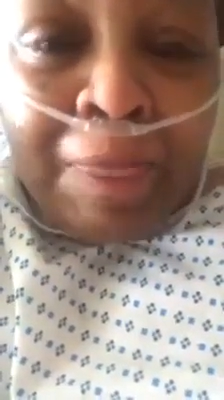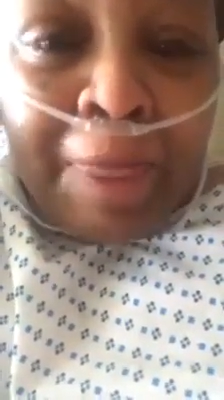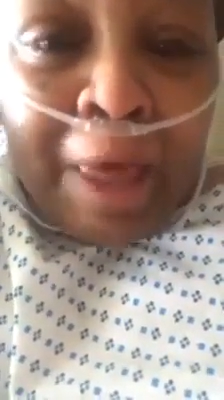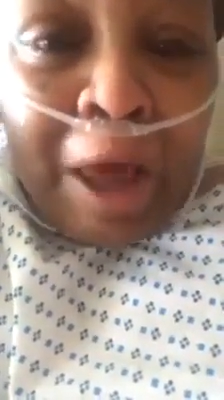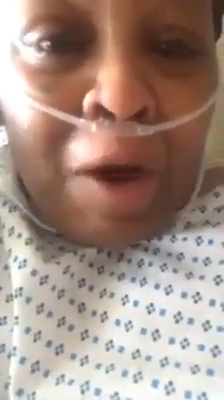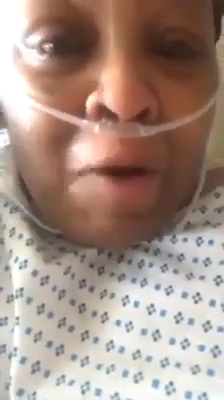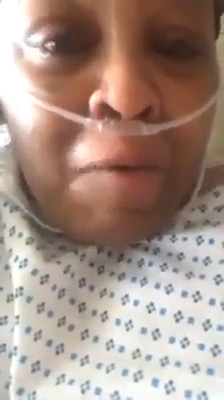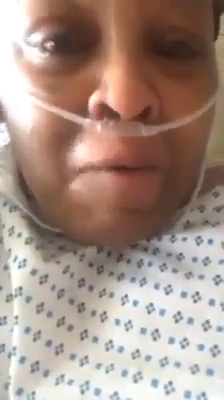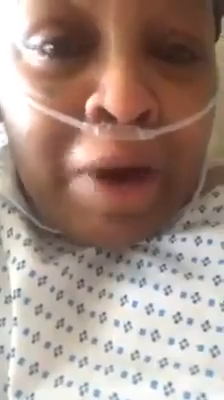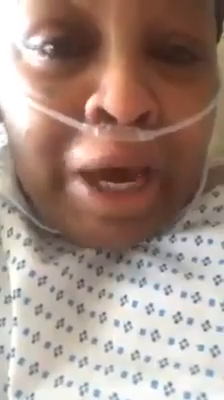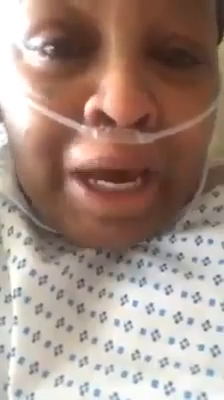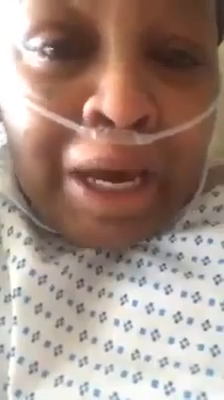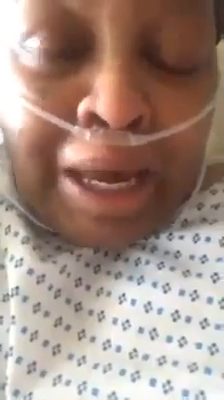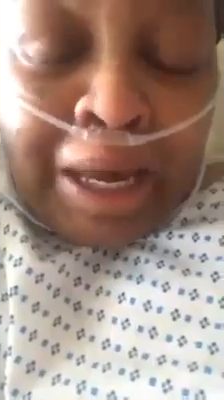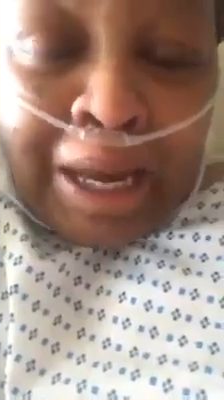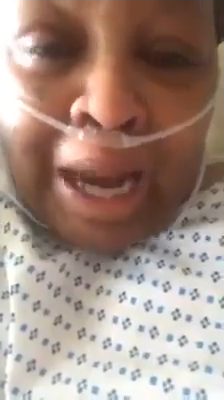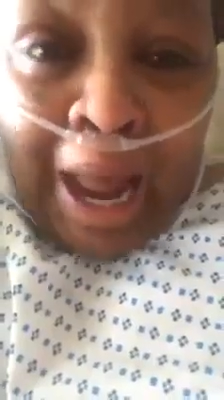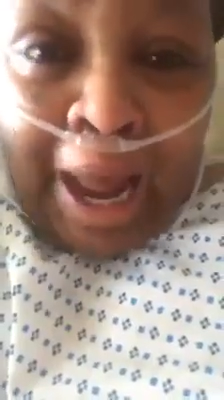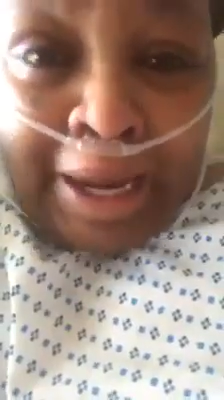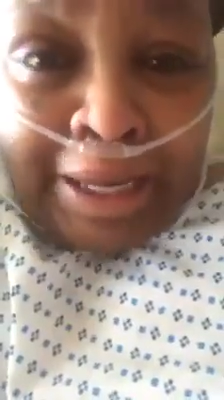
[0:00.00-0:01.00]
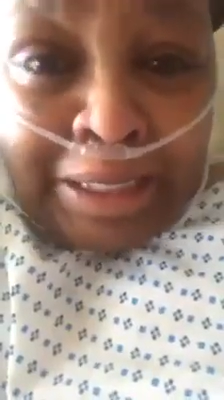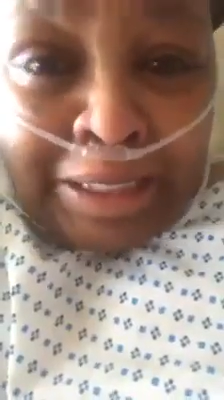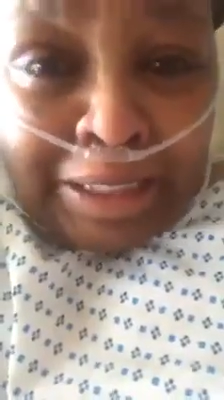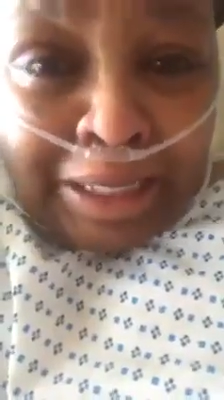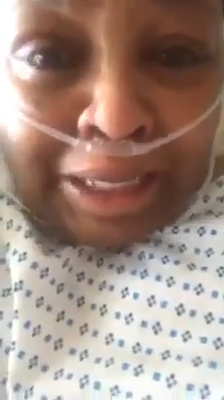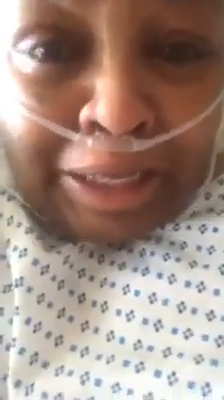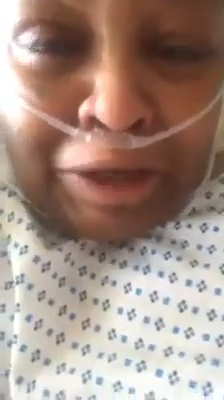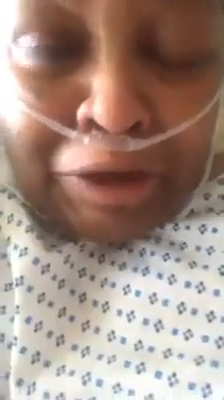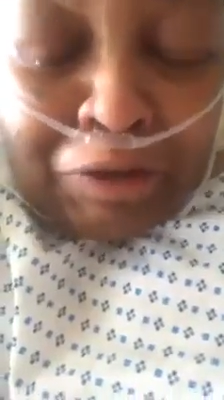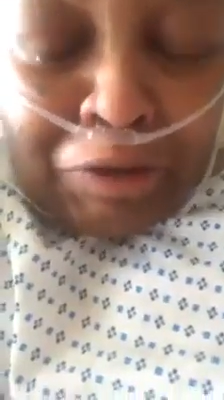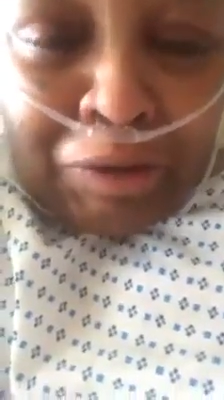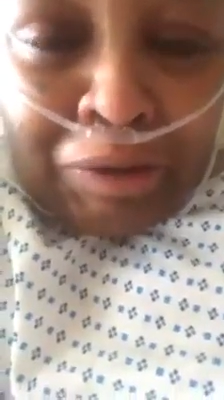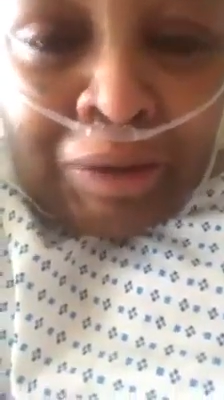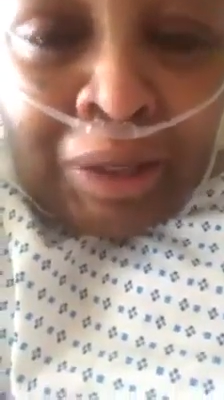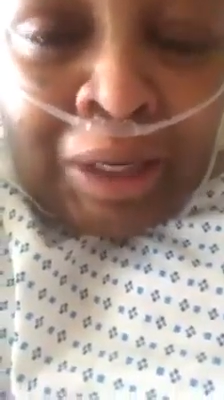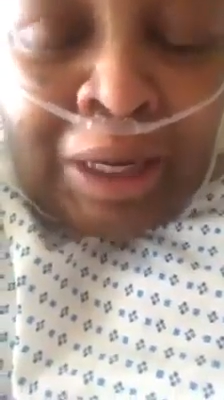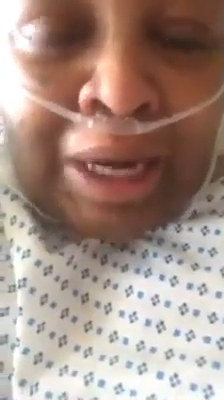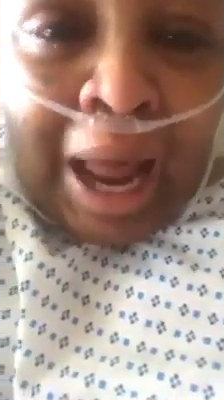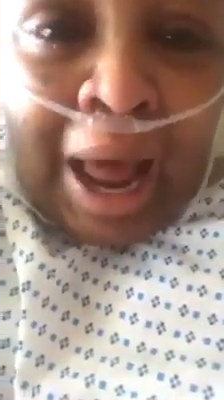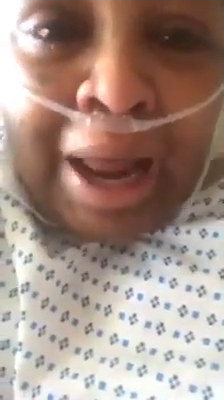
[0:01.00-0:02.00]
a week in
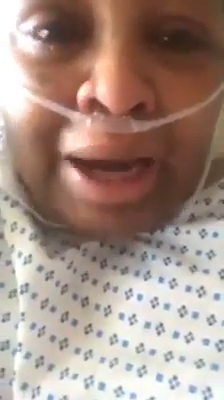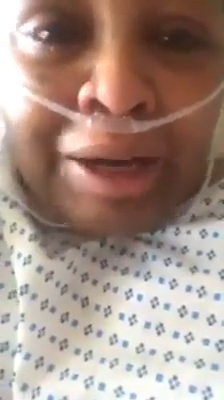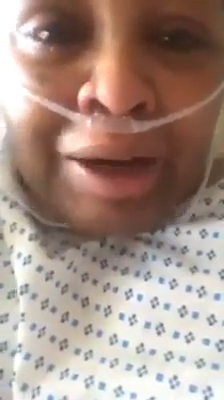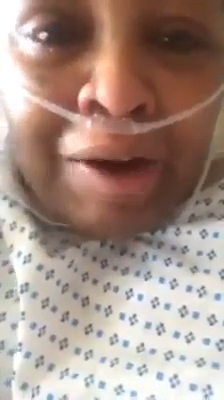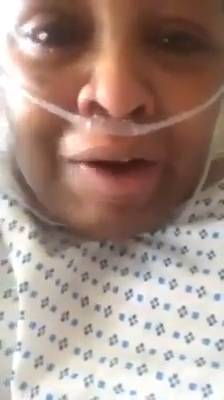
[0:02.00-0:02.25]
ICU, not